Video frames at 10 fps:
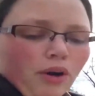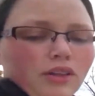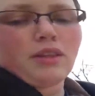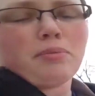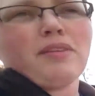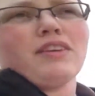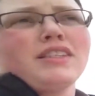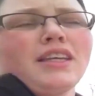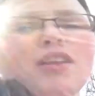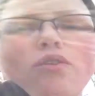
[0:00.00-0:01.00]
And that just
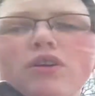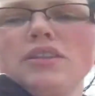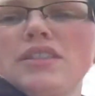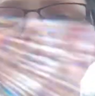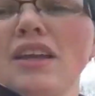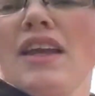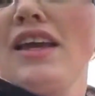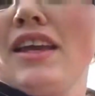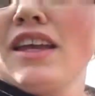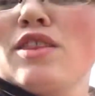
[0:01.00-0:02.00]
provides
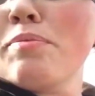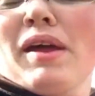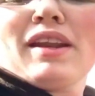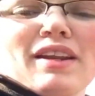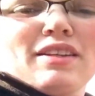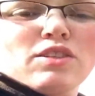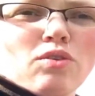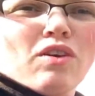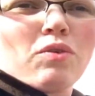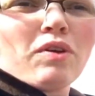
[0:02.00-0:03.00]
a rigid
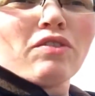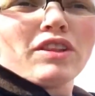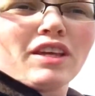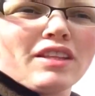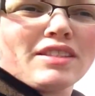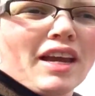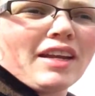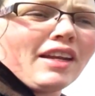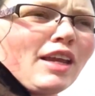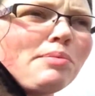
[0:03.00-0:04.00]
way to
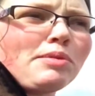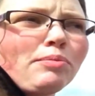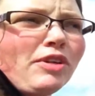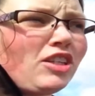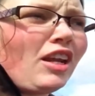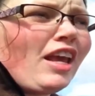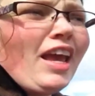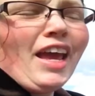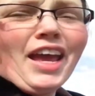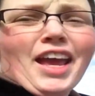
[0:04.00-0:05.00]
support the PVC in
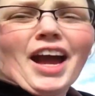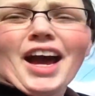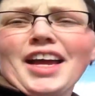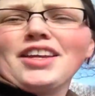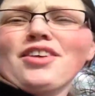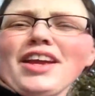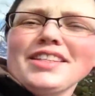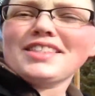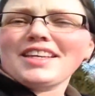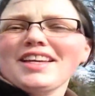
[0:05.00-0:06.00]
order to get the
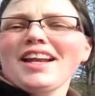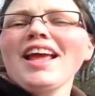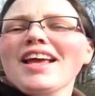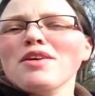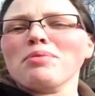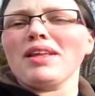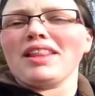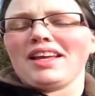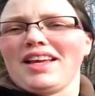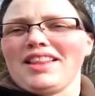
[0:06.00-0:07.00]
bend in it to go all the way
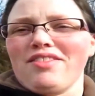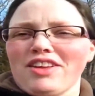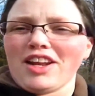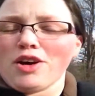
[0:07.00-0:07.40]
over to the other side.